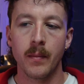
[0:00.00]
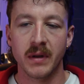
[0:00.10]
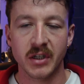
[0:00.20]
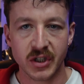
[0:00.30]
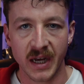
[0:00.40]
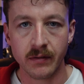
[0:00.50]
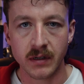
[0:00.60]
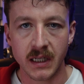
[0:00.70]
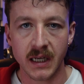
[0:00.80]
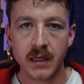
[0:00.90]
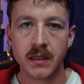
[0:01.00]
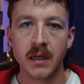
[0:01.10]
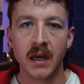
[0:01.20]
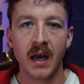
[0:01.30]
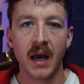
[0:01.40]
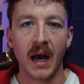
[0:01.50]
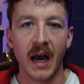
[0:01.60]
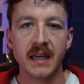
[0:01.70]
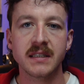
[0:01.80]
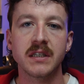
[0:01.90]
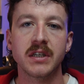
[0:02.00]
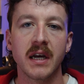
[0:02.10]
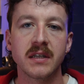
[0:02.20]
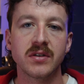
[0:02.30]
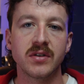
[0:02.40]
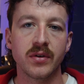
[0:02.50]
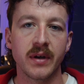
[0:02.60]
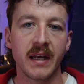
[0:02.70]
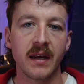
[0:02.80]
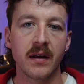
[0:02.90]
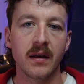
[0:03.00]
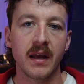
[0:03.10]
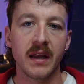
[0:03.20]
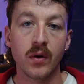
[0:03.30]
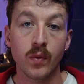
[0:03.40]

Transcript: But generally, I suggest doing in a